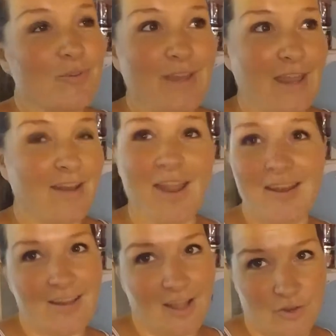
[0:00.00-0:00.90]
gaining
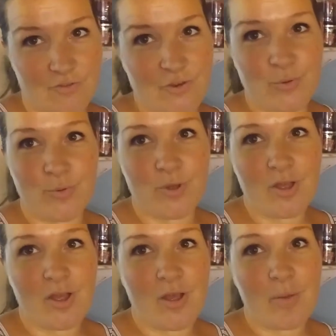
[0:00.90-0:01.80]
any kind of new
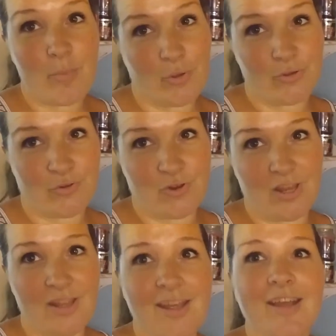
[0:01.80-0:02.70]

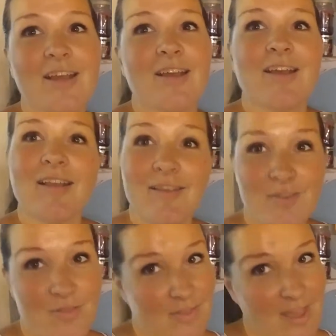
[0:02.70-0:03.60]
poultry is
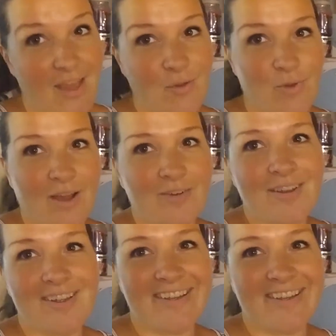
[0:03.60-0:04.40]
the egg route